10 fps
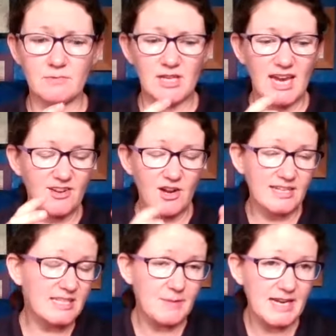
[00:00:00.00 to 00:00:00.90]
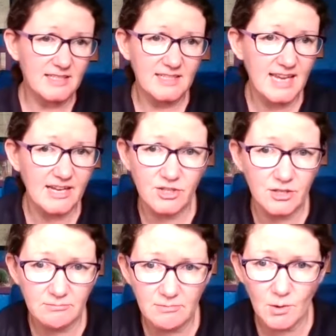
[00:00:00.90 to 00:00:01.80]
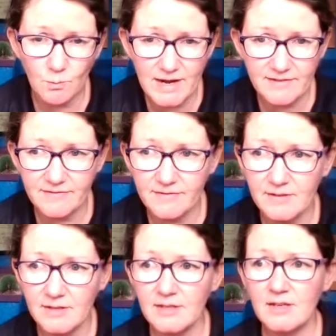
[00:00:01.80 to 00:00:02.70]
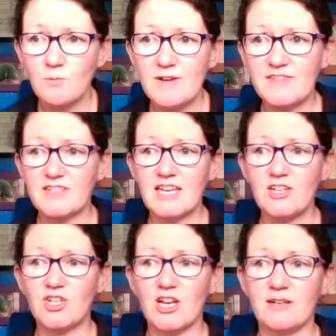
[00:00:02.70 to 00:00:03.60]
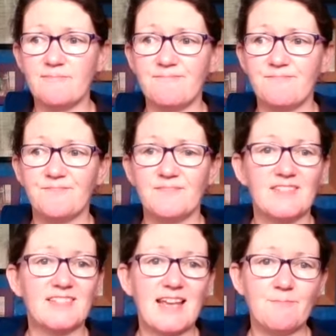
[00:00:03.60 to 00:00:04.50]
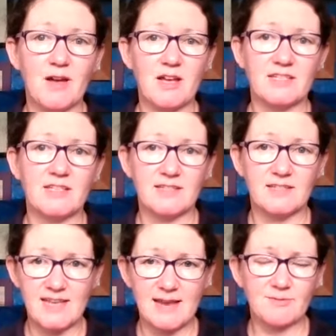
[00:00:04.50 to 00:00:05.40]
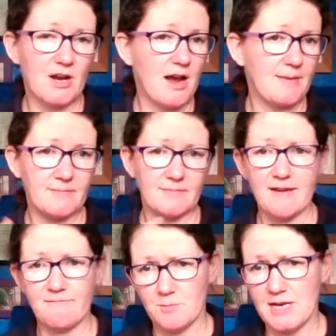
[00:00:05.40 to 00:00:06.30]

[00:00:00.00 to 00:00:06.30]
you get 90 minutes session with a teacher, same person, same time every